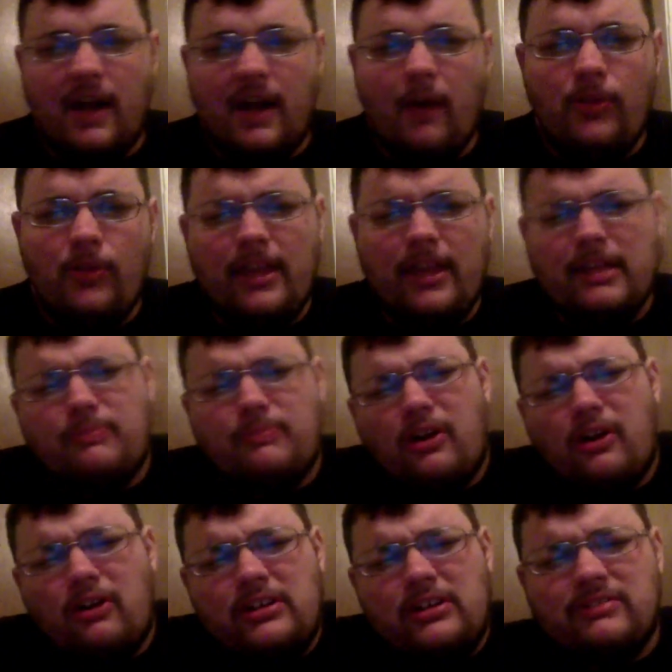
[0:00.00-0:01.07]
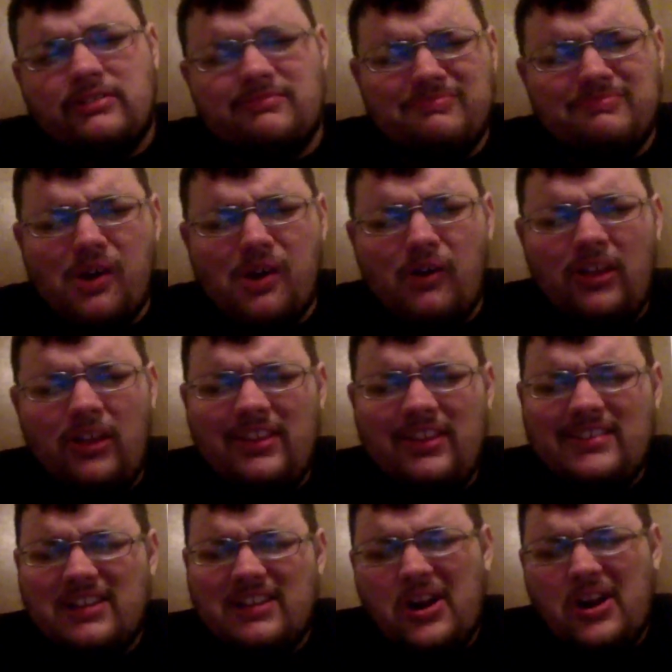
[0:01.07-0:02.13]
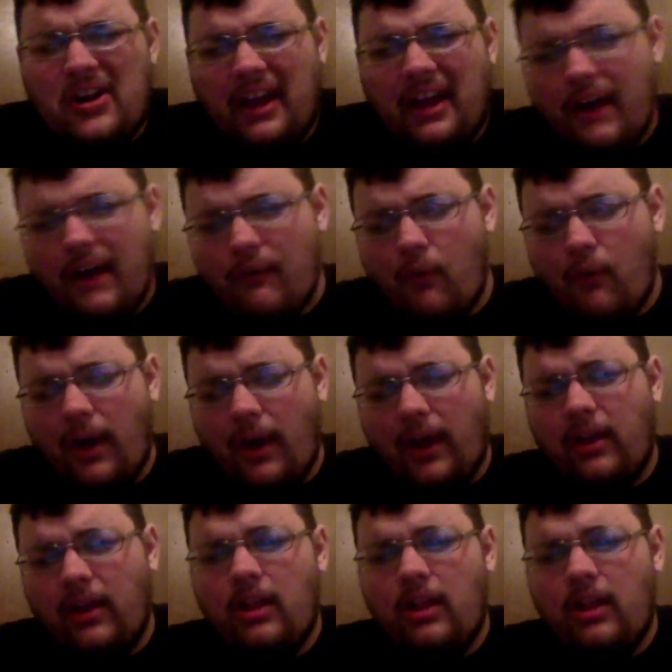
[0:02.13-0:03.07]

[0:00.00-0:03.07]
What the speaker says: I would think it probably is at least 1.5 years away.